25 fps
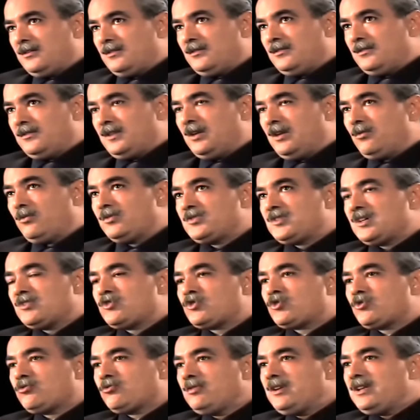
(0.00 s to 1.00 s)
There was a
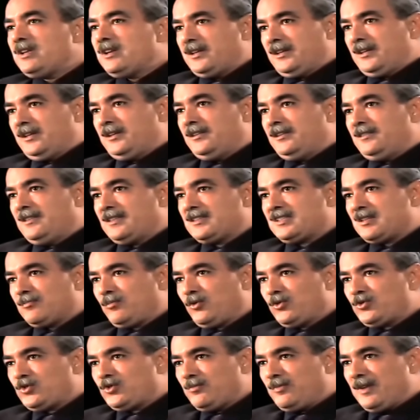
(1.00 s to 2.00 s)
treaty that's
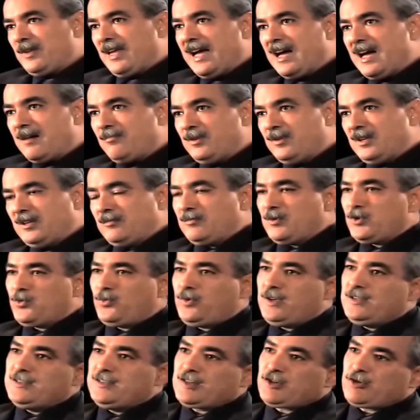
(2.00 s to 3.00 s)
supposed to be happening
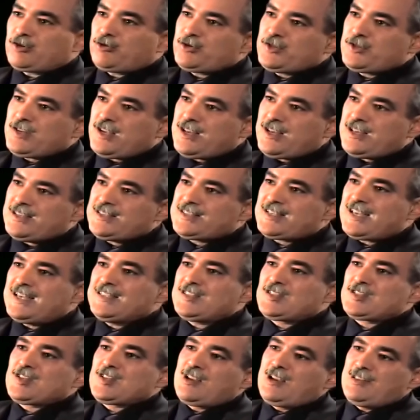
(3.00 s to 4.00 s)
between the Crusades
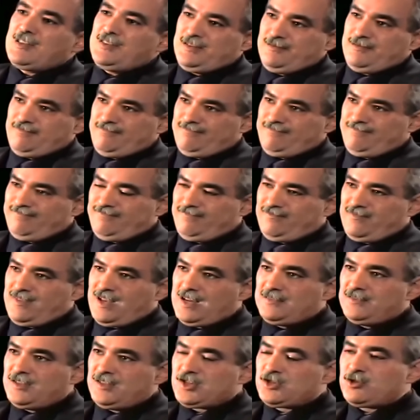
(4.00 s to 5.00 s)
and Saladin.
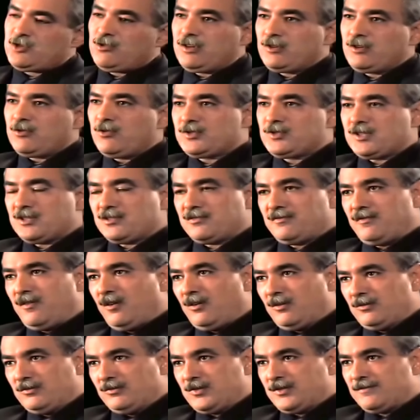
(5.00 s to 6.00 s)
And the story goes as
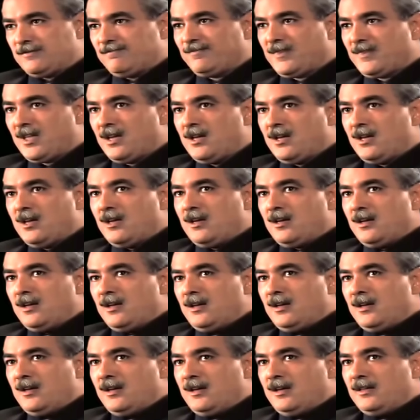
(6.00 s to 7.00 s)
follows.
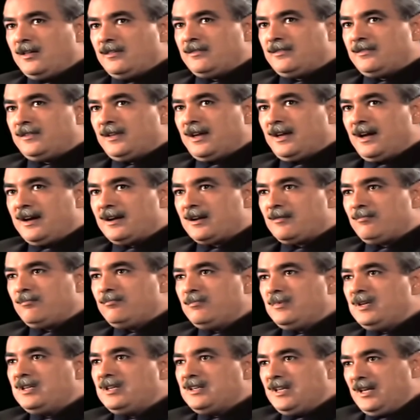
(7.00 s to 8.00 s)
The Arab
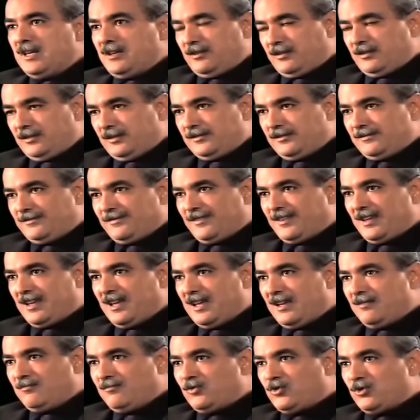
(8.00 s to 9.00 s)
mediator
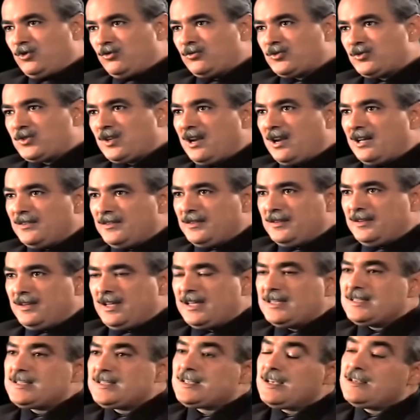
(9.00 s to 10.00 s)
came to Saladin
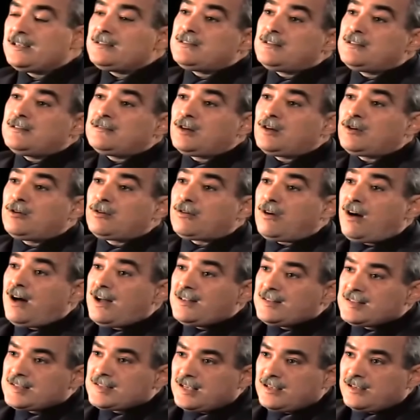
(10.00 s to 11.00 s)
and said, the
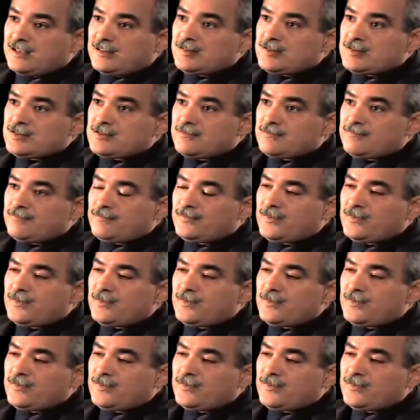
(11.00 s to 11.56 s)
Quran says